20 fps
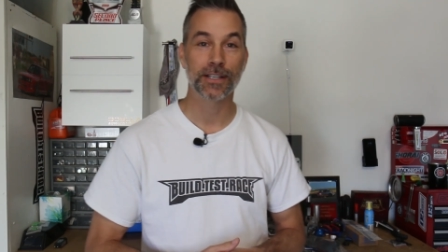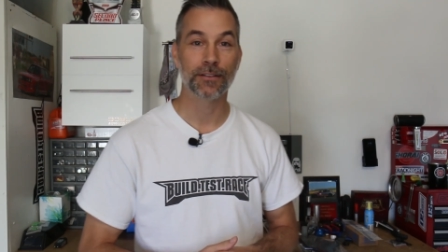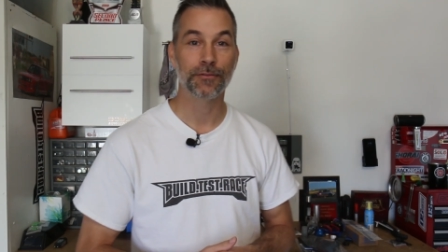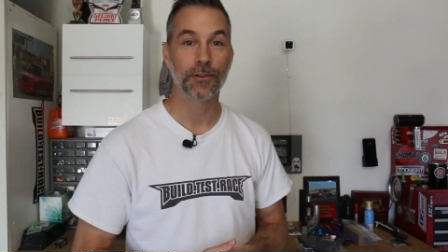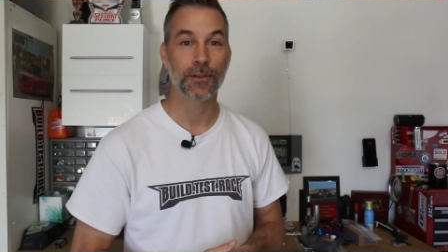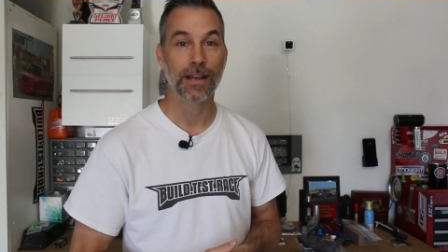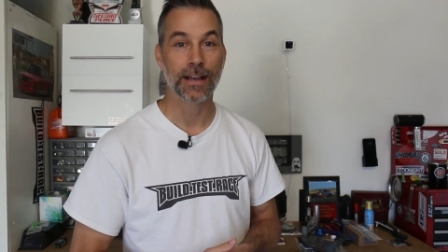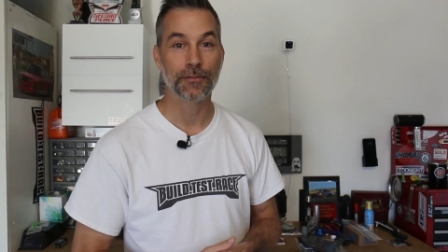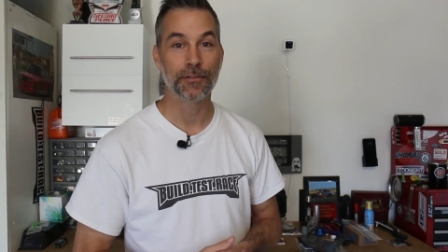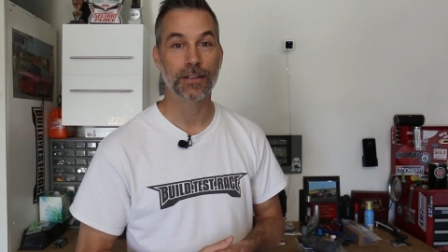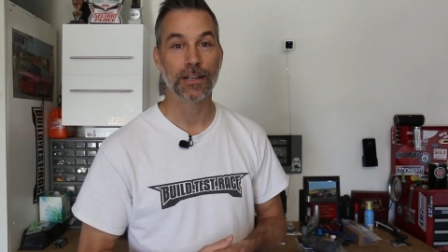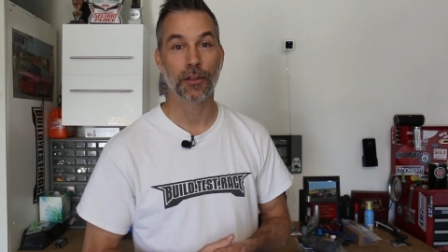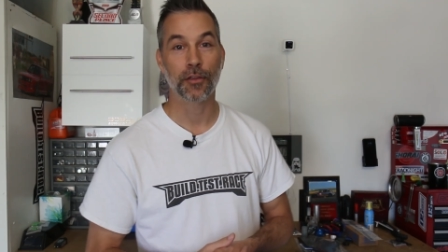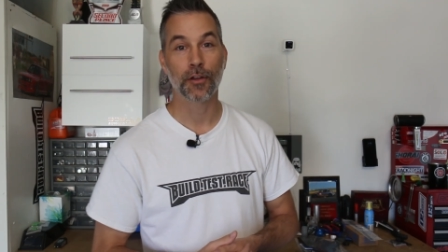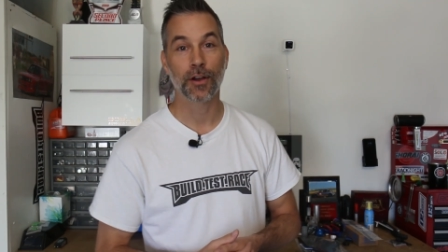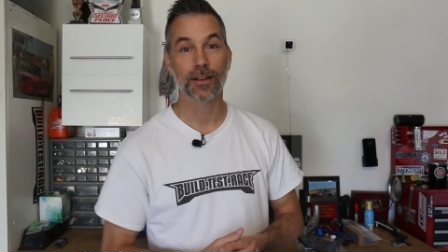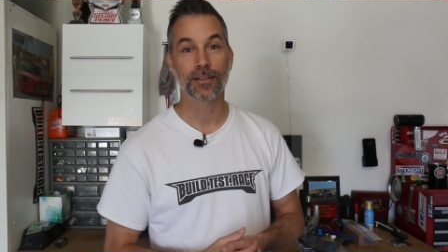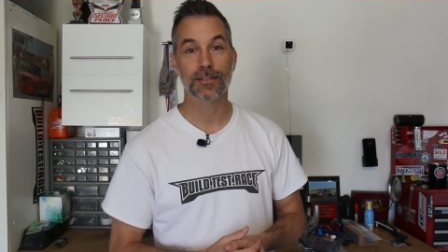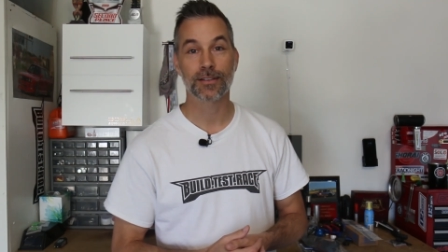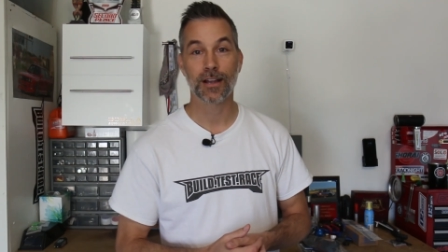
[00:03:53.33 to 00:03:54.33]
If you have any
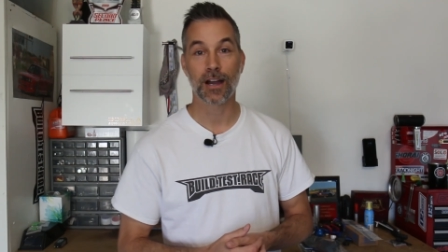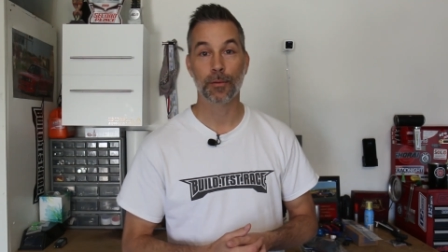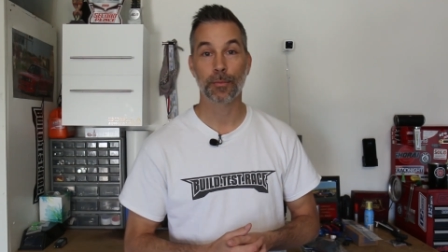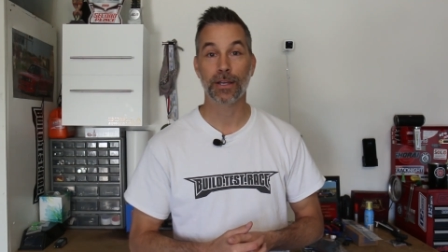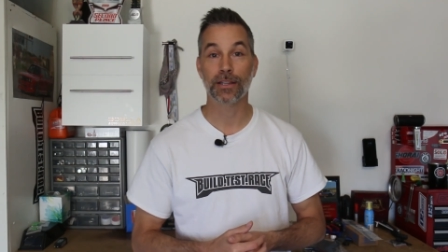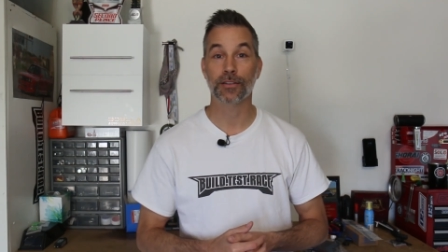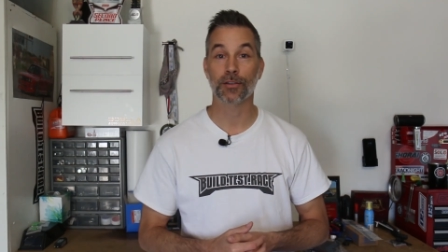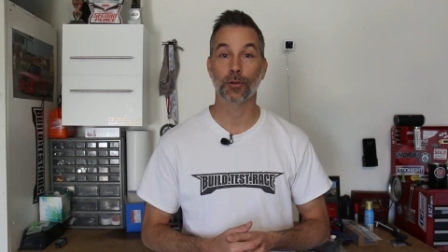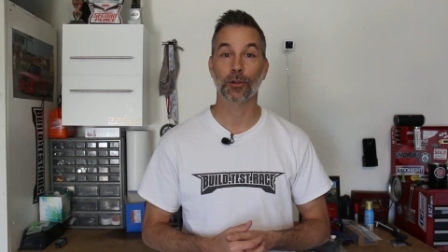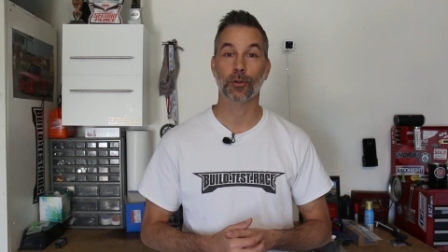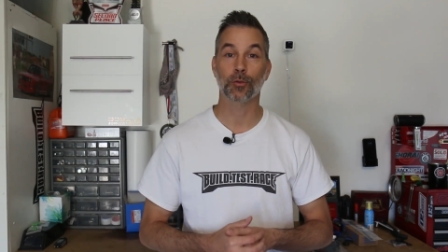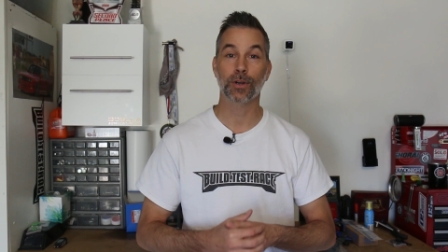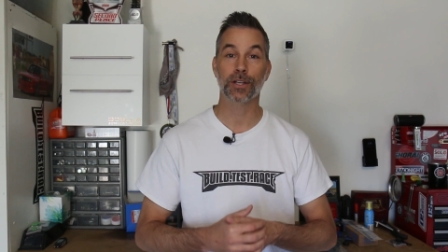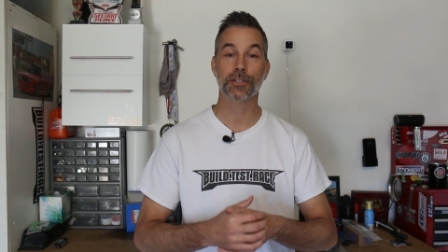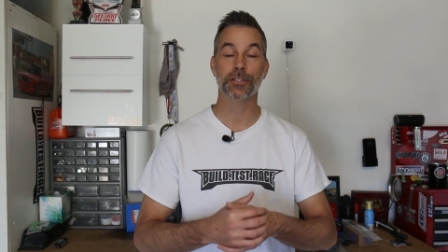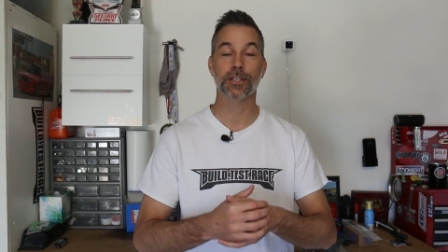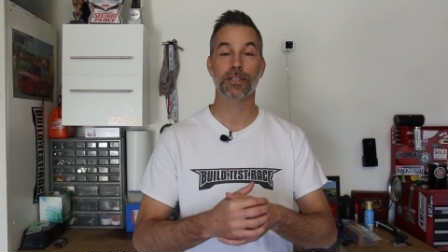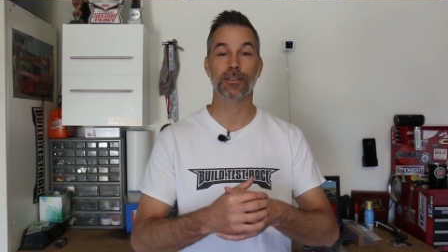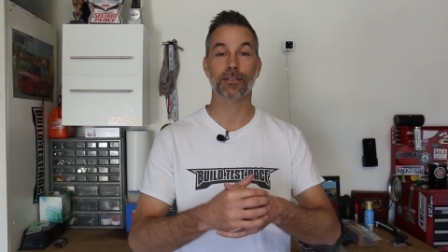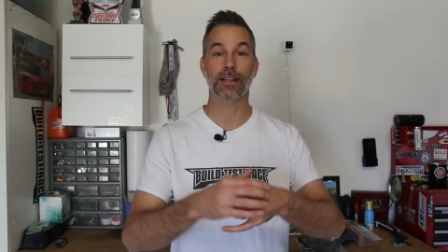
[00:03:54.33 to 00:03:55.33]
thoughts, comments, or
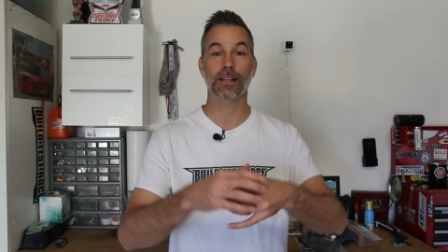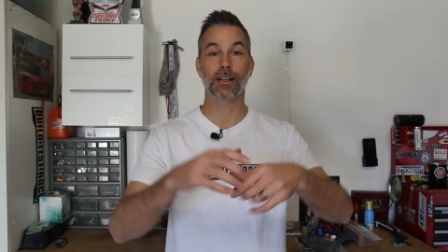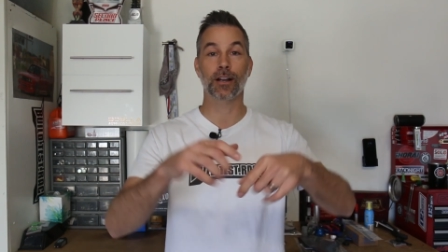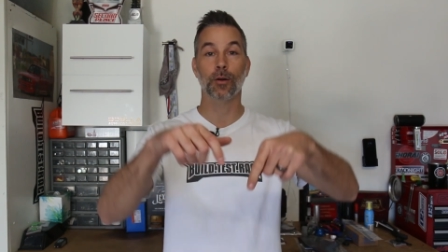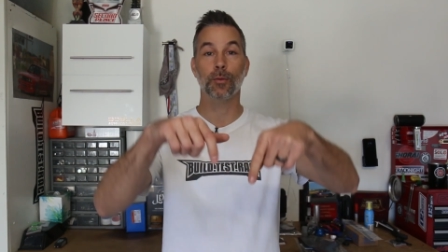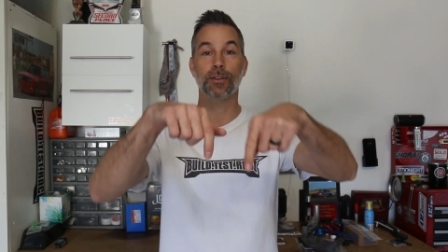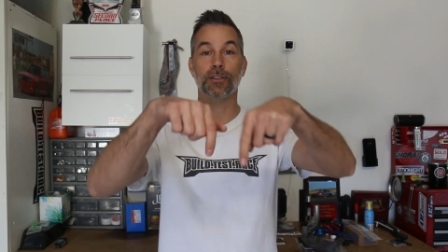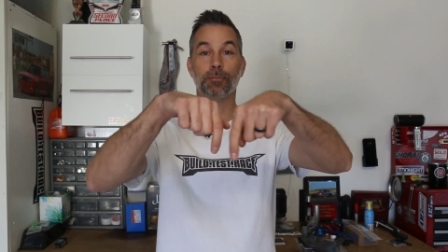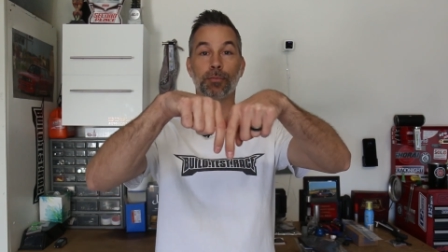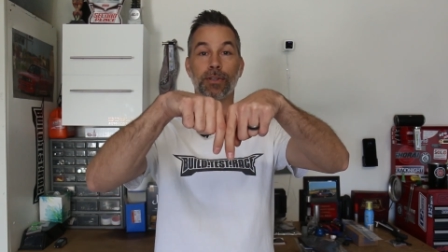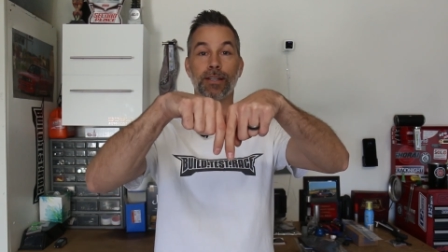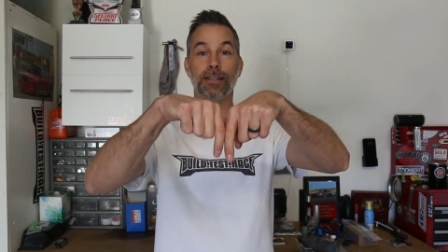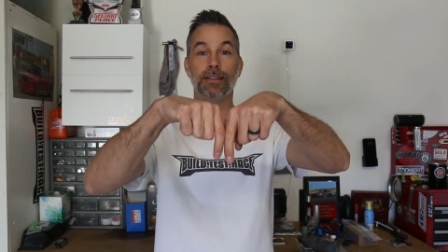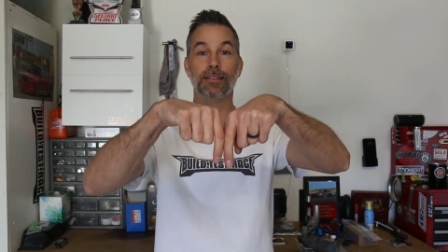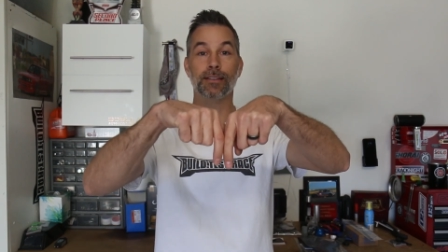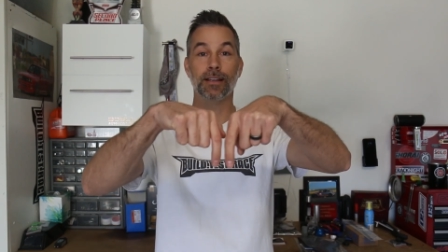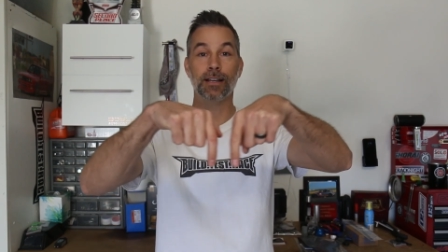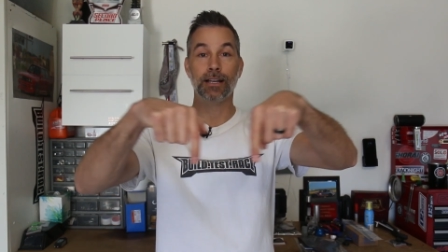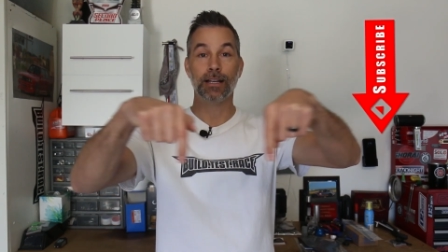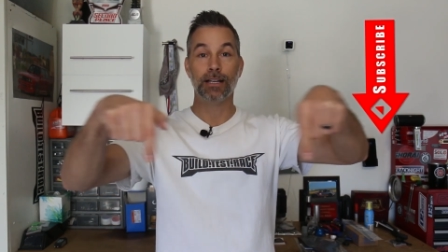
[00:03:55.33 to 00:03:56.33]
questions, like always,
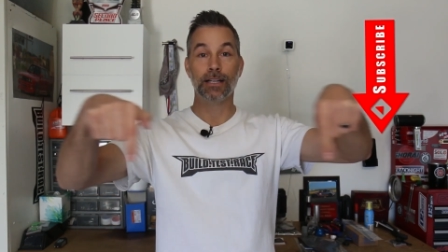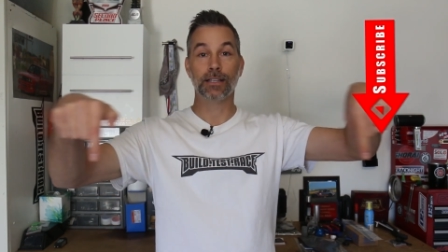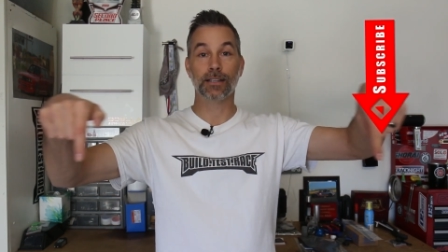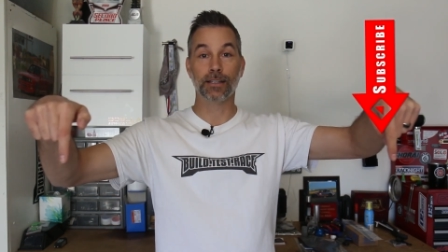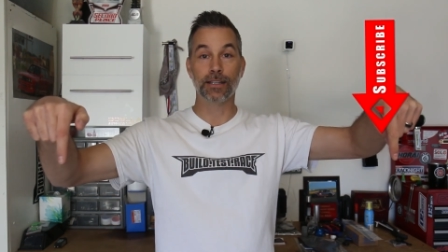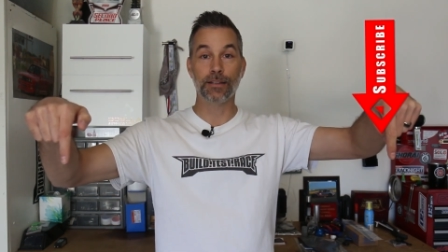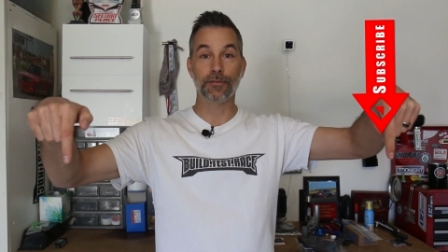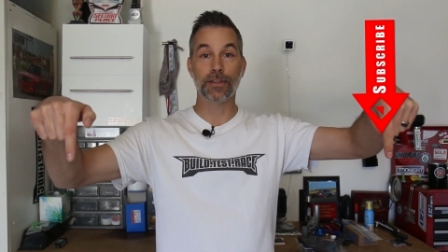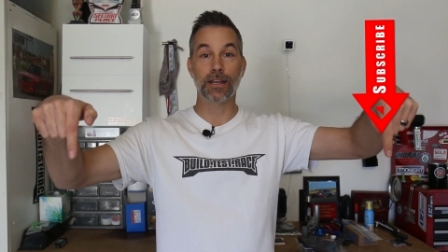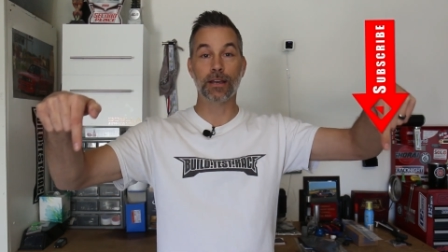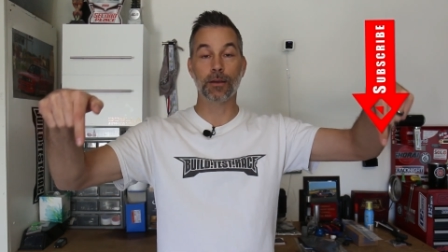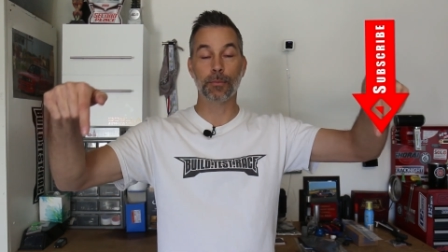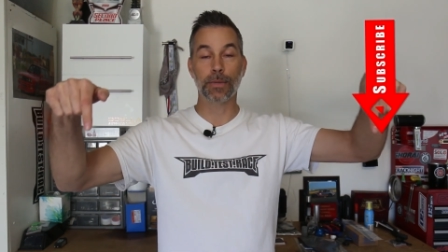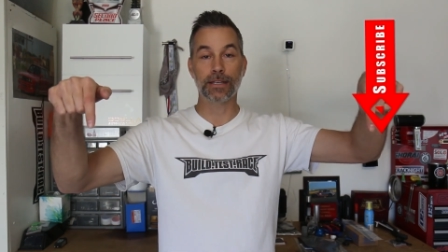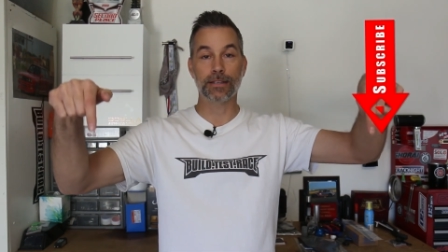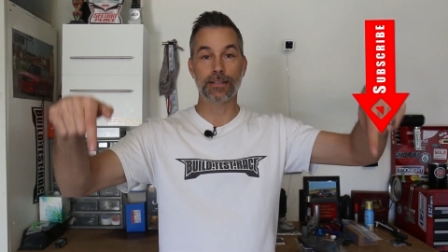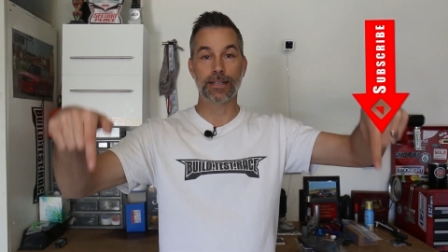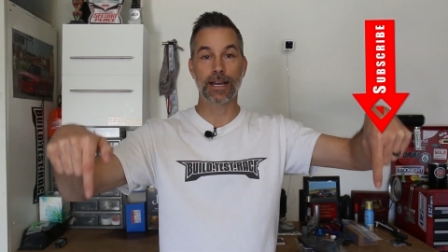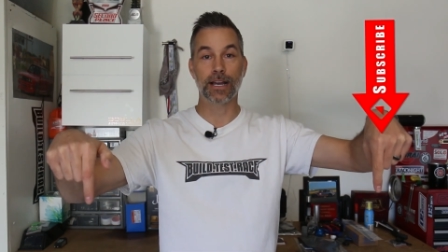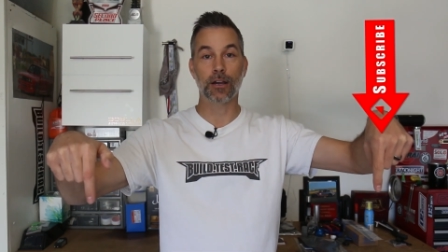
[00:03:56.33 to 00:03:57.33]
please leave
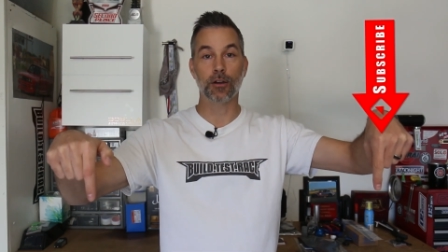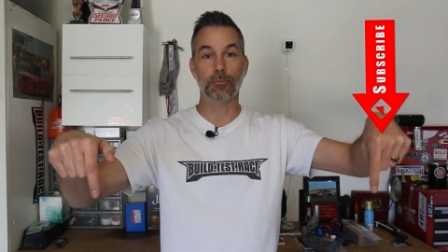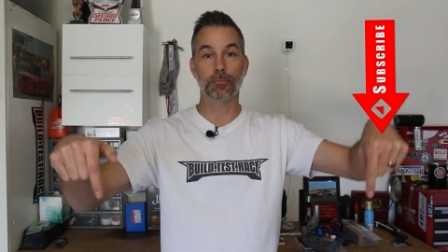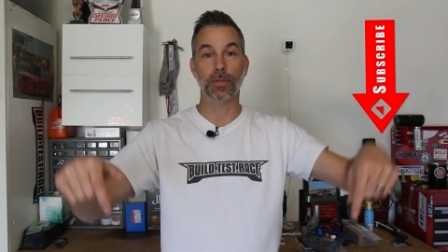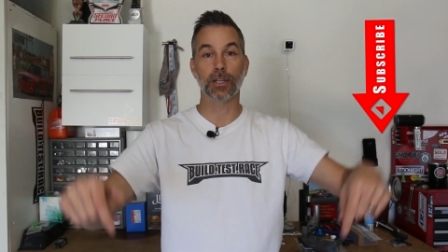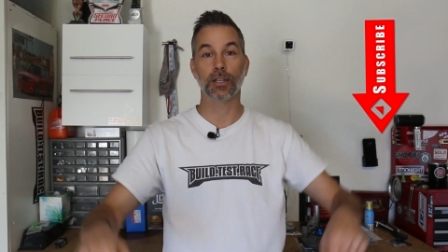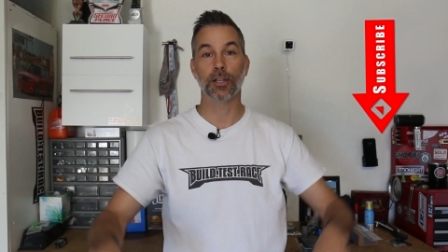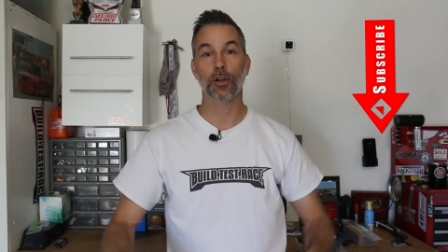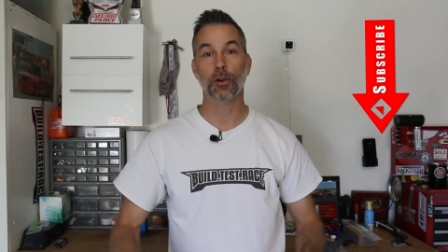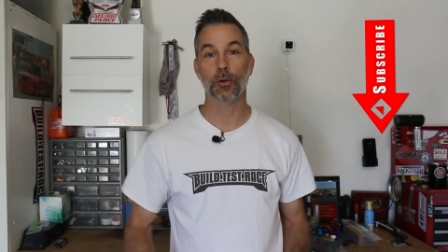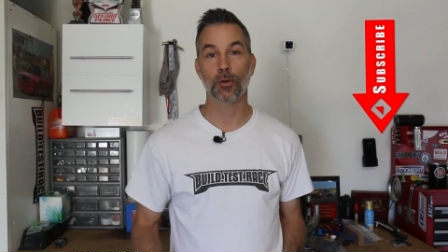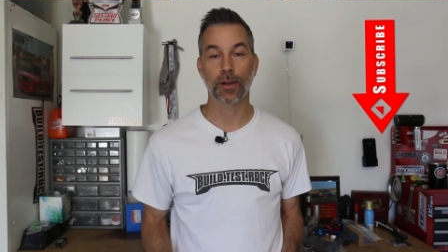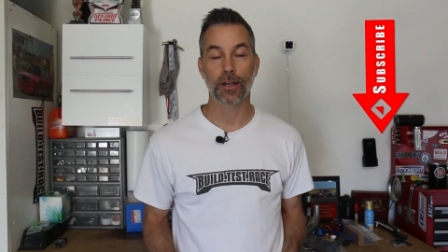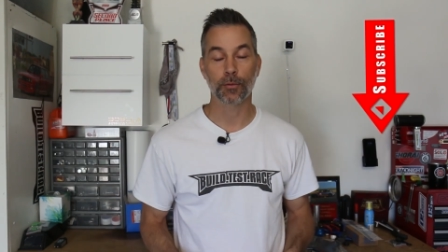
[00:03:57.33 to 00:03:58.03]
them down below.